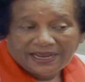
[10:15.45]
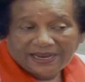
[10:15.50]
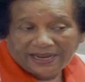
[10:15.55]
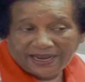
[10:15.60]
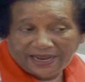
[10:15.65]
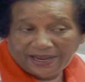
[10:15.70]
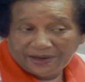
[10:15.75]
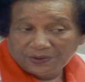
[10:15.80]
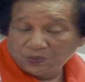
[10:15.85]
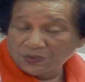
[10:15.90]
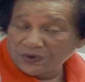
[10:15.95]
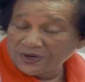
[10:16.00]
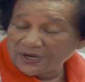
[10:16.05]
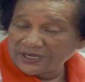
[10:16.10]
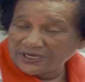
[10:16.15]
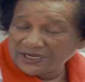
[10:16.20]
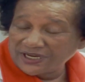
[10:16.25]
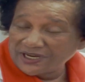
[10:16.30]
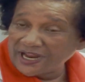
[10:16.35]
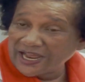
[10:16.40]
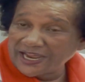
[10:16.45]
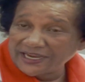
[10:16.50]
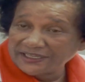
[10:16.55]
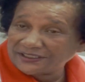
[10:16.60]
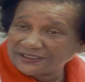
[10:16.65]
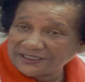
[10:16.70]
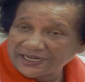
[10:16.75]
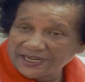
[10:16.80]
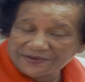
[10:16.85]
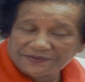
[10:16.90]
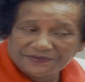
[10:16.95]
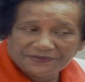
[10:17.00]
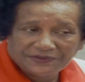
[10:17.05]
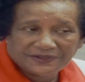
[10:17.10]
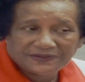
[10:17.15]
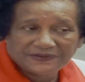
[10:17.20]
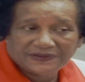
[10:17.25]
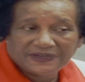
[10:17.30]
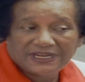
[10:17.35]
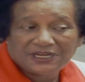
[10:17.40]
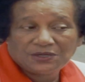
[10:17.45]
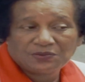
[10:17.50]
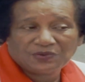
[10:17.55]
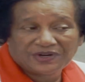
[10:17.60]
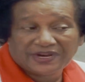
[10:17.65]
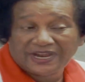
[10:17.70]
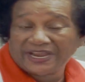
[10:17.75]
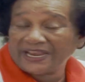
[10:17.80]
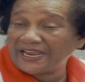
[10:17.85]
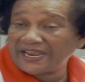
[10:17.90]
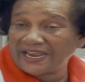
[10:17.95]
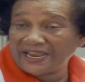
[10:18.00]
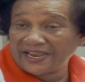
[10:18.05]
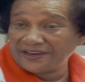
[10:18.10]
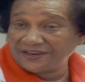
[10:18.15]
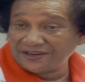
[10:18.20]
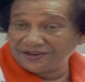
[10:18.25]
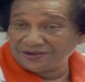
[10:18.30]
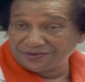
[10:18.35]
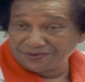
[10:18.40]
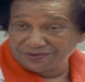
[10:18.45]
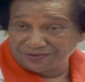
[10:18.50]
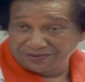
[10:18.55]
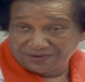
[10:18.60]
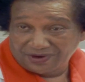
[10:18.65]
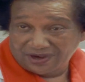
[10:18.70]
I had won the national at these were AAU